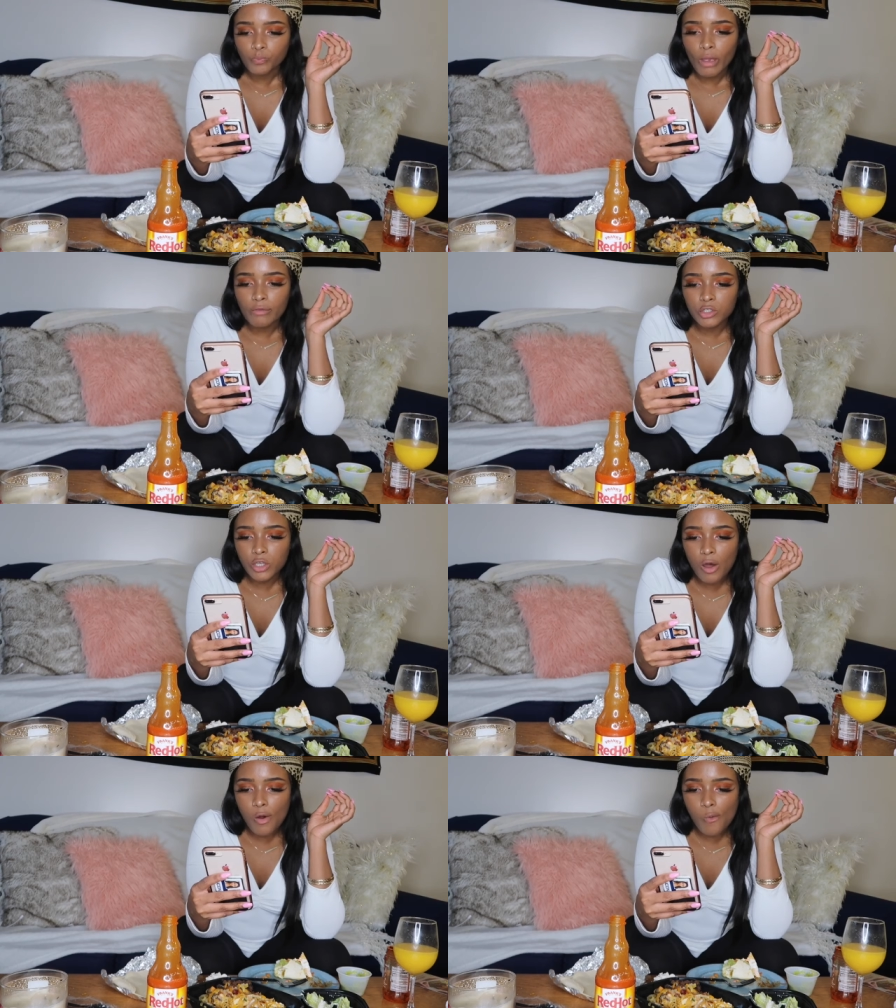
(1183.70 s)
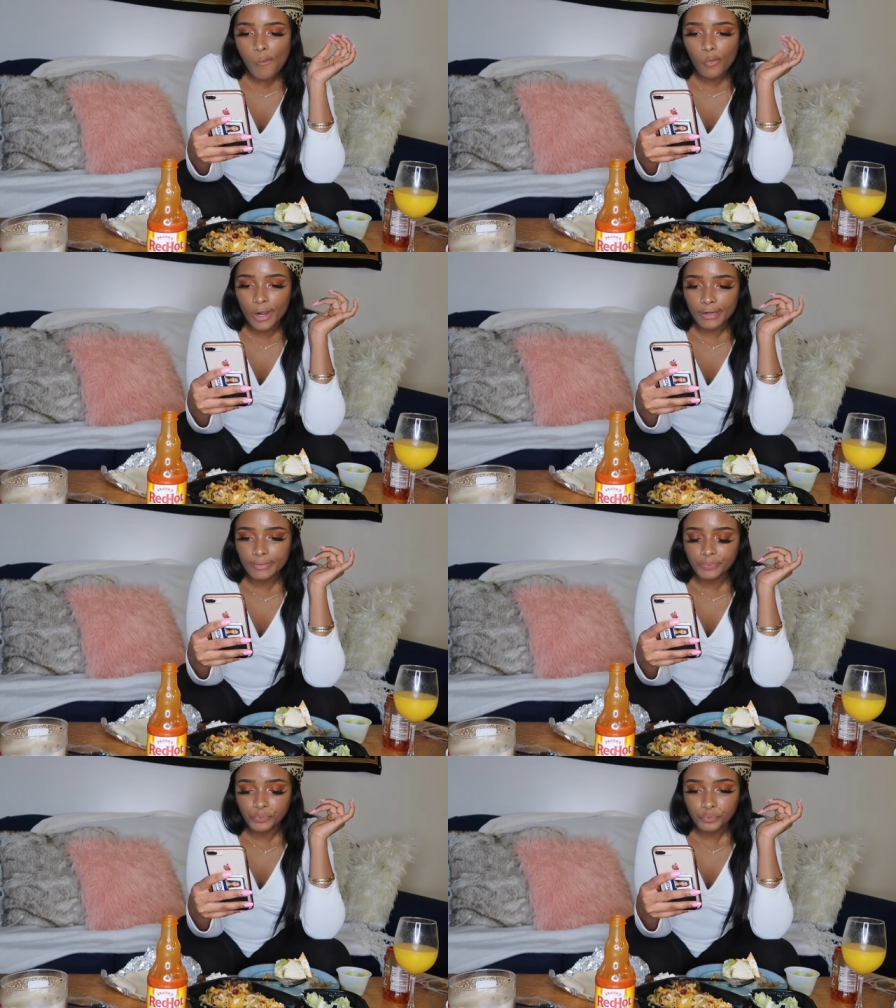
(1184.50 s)
If so,
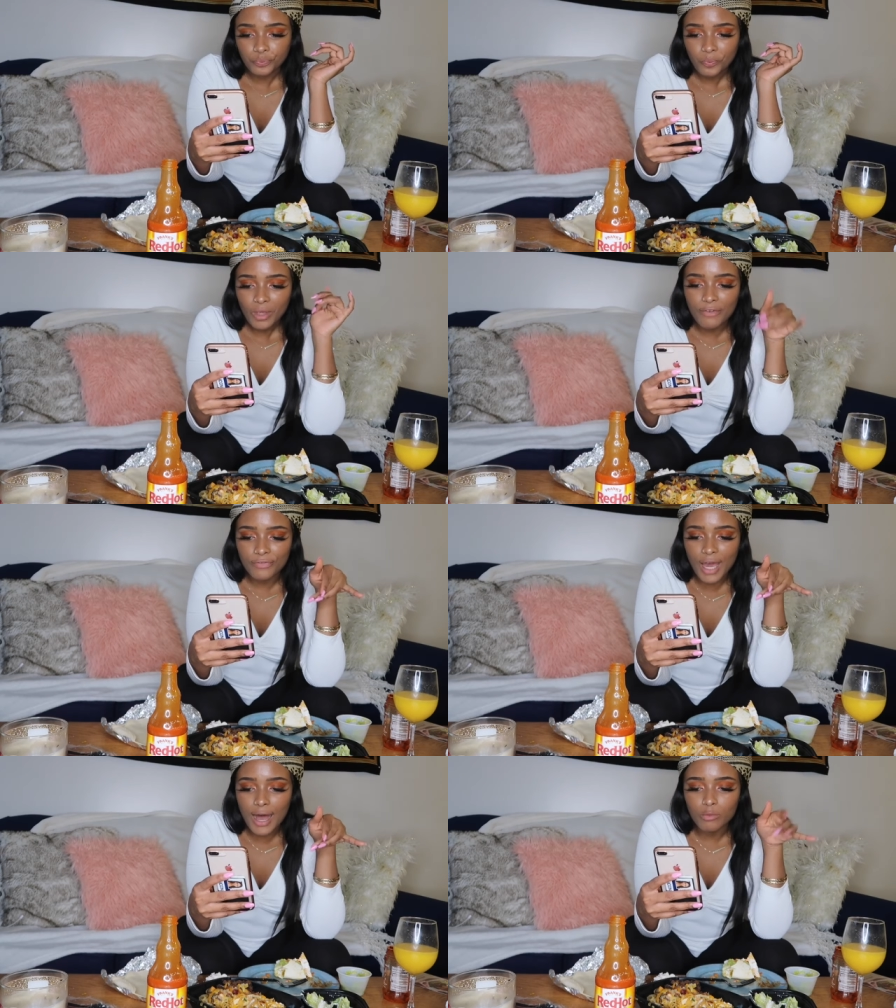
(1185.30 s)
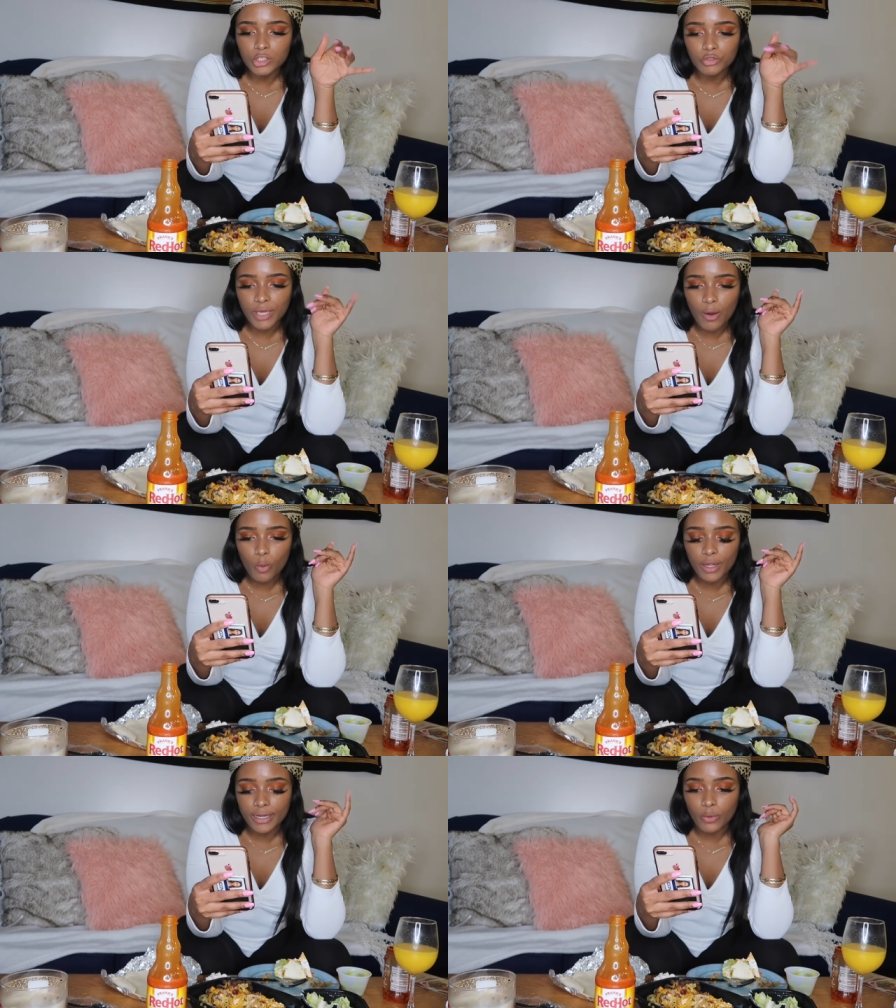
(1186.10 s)
where? If not, would you get
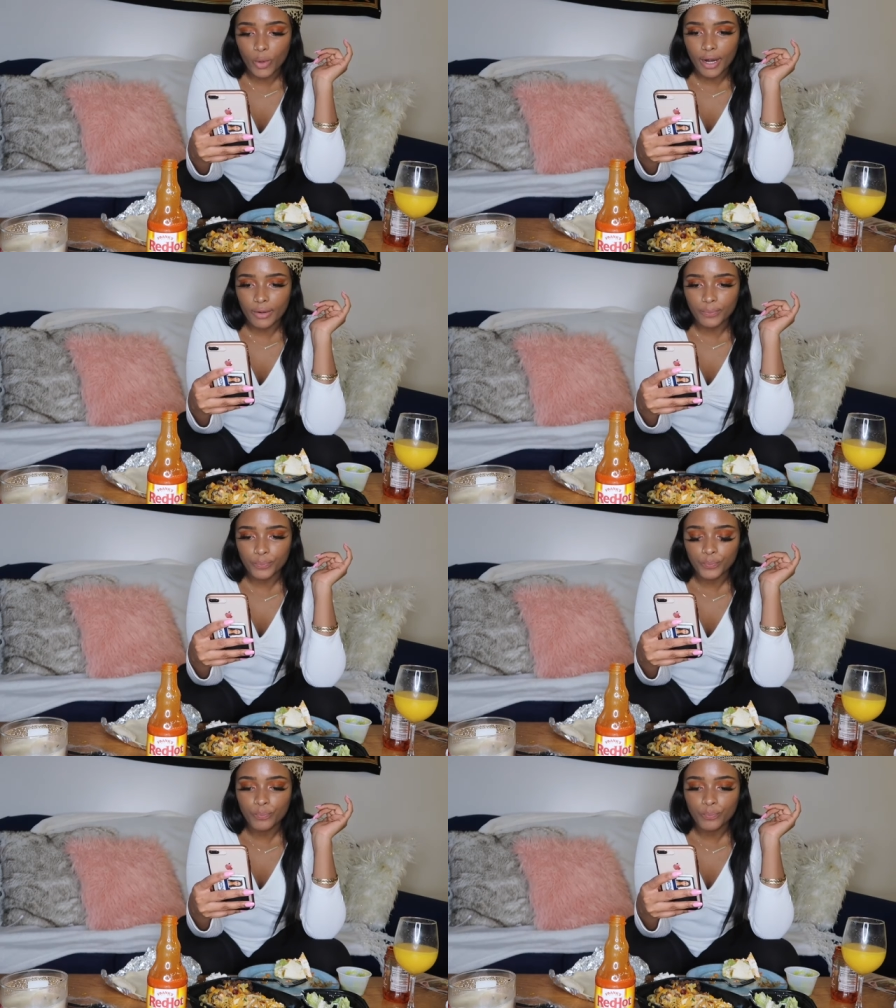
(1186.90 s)
one, and where?